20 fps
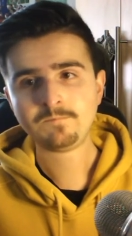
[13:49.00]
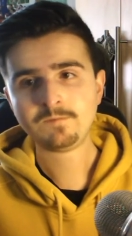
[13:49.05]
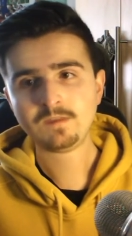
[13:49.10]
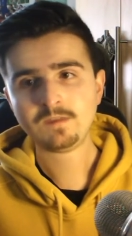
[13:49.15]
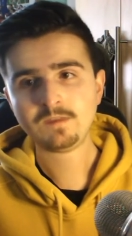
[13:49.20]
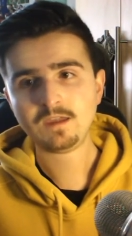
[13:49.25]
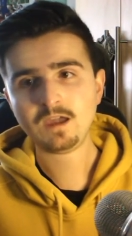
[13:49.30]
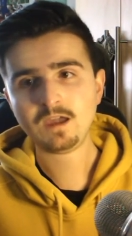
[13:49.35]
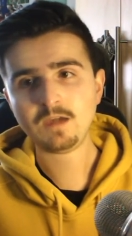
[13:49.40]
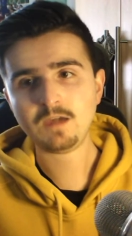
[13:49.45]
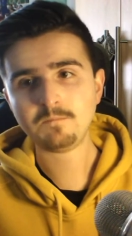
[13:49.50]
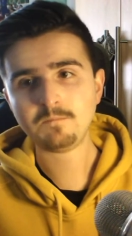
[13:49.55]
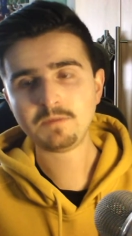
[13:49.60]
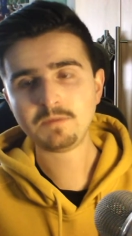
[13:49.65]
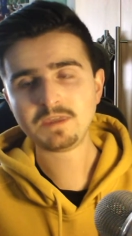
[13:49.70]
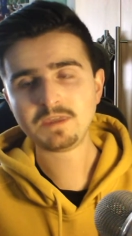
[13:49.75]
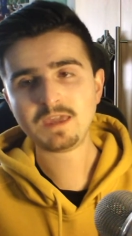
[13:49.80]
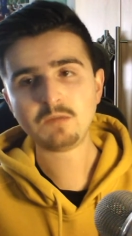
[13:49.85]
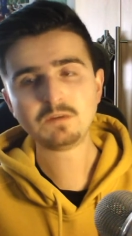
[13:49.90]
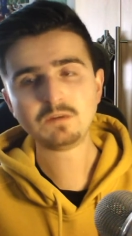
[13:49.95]

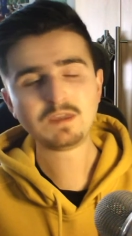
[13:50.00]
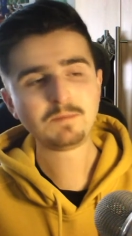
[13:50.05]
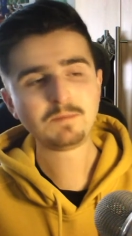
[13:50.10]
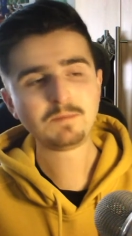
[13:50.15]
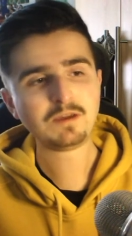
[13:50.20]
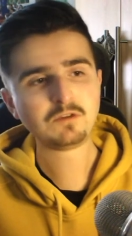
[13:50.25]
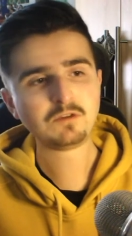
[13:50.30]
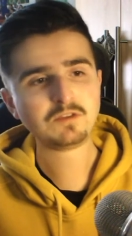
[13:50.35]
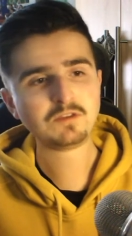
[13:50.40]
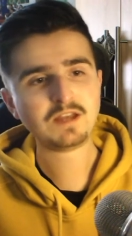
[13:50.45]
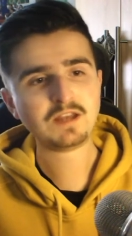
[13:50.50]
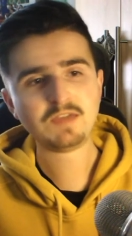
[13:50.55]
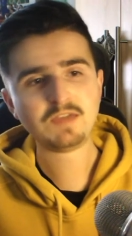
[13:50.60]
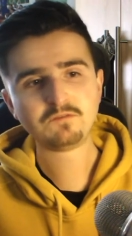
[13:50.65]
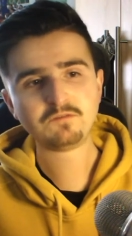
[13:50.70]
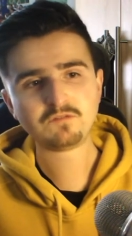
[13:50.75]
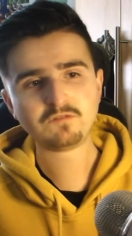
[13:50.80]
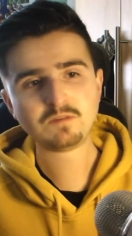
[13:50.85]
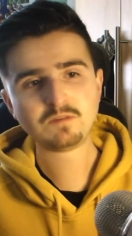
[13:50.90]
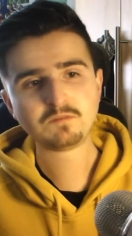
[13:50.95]
But yeah, I want to get back on the
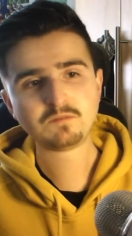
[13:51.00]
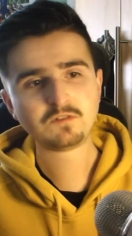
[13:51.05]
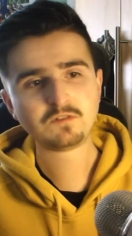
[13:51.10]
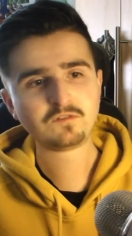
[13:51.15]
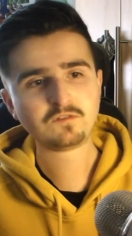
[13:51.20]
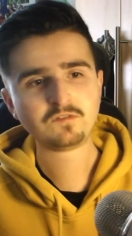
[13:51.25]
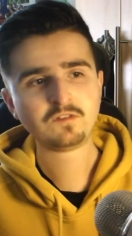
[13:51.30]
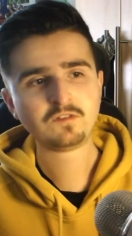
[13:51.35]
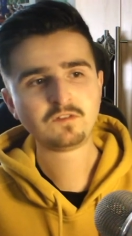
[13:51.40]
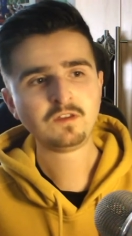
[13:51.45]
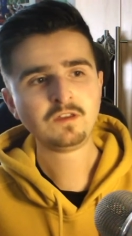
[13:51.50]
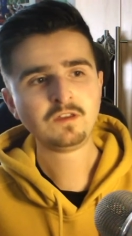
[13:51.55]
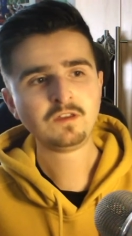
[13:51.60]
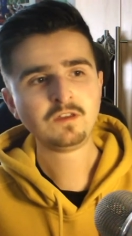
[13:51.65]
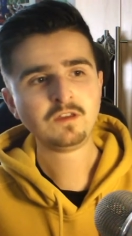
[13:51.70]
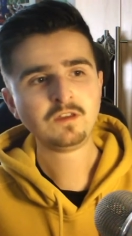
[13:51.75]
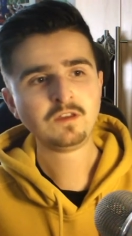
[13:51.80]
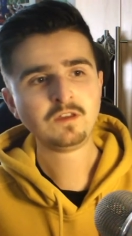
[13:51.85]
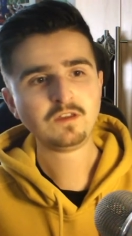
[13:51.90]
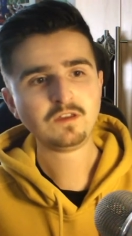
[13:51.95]
live streams because
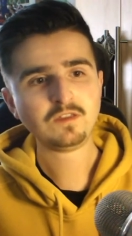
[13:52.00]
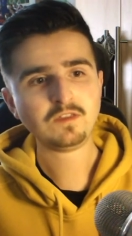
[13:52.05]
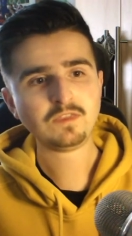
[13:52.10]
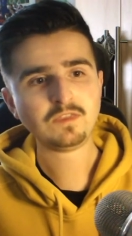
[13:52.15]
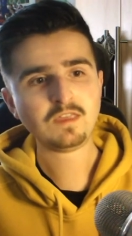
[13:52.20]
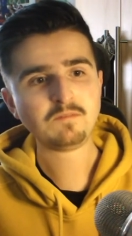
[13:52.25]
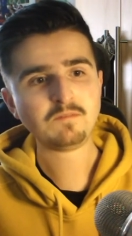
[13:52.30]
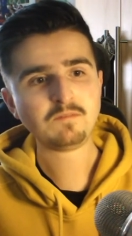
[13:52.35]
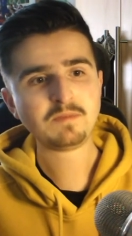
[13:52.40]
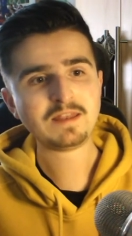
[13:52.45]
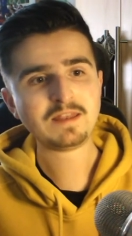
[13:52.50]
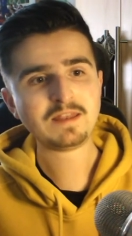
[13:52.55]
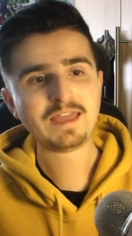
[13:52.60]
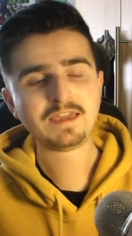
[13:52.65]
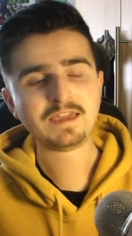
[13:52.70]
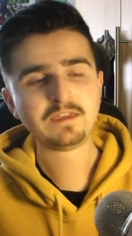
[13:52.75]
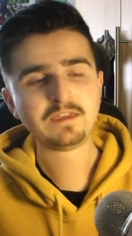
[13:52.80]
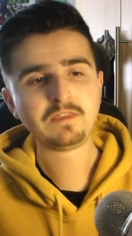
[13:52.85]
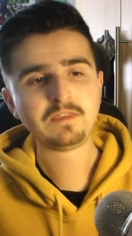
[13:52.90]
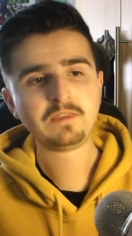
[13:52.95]
they've been
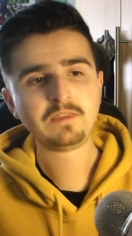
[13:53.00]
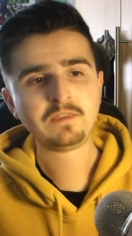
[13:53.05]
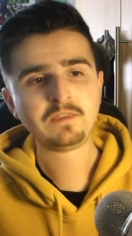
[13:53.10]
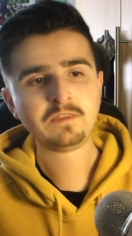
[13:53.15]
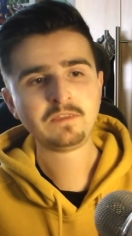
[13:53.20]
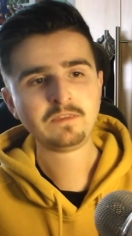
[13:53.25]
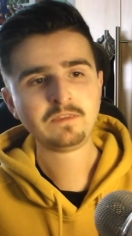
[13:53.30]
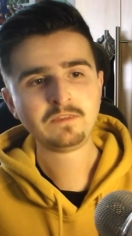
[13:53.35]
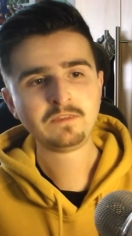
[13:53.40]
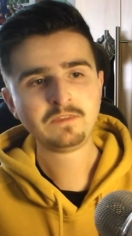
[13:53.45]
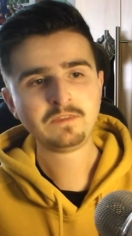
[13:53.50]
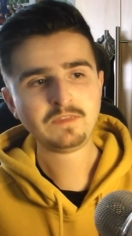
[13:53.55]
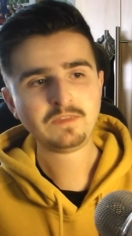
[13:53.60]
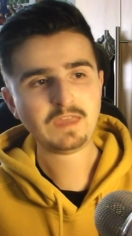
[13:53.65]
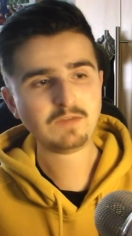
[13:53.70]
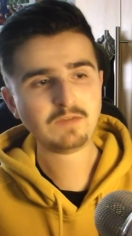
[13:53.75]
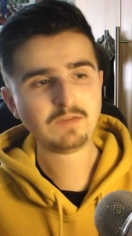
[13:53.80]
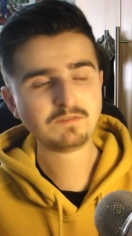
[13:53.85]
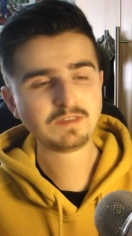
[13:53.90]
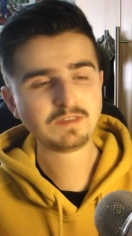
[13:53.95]
lacking.
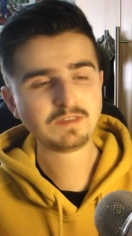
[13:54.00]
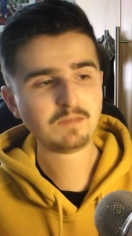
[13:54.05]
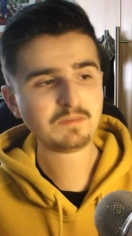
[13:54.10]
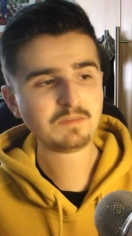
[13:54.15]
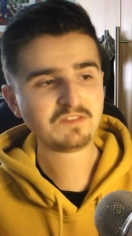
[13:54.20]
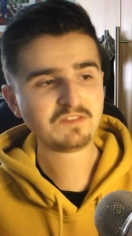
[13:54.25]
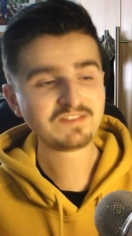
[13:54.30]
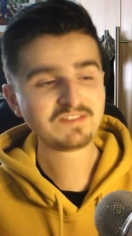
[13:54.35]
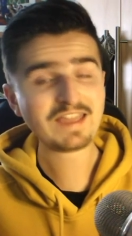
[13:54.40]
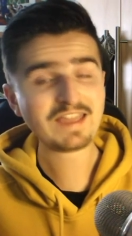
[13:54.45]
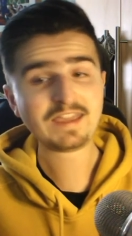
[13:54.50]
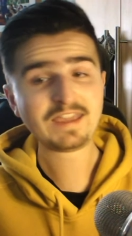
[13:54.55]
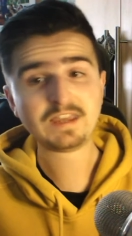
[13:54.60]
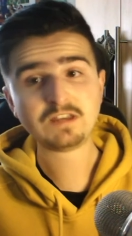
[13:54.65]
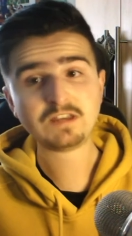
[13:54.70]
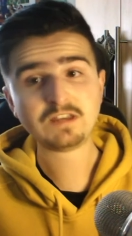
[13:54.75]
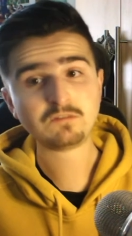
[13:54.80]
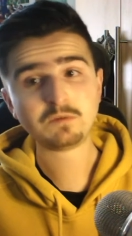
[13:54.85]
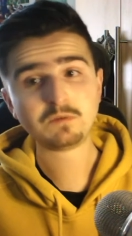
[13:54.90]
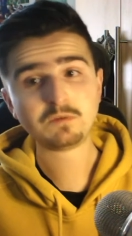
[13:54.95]
I've been
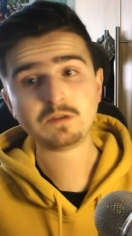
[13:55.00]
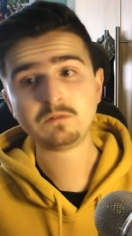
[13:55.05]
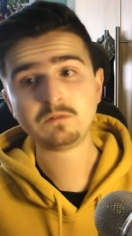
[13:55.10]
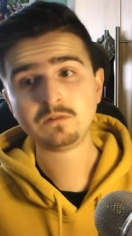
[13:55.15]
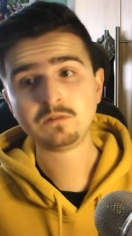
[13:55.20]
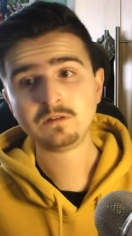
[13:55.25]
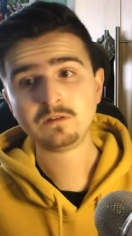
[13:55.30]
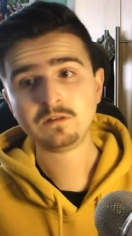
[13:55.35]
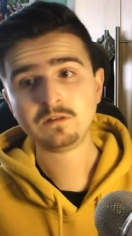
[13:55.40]
slacking as well.